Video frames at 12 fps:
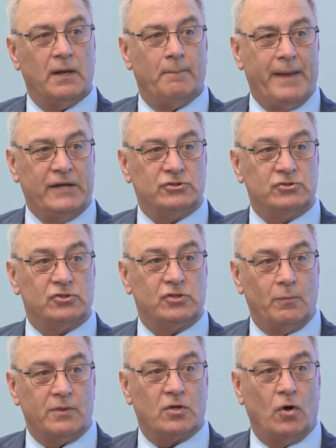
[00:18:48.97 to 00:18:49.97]
Patients
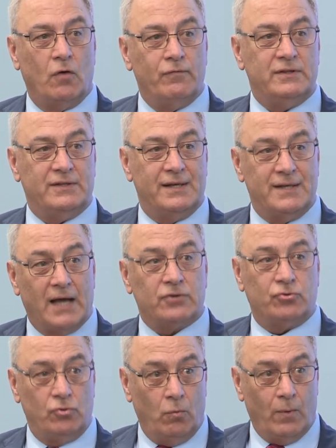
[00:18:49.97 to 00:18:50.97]
with COVID did
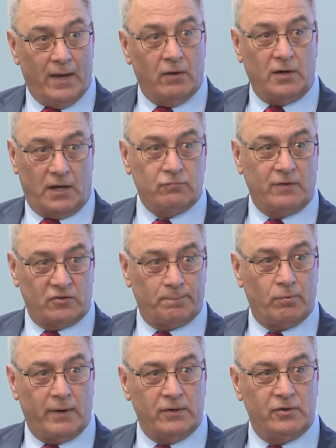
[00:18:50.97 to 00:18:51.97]
not do well on
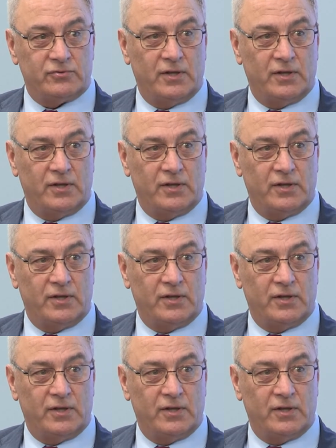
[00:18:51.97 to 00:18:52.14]
respirators,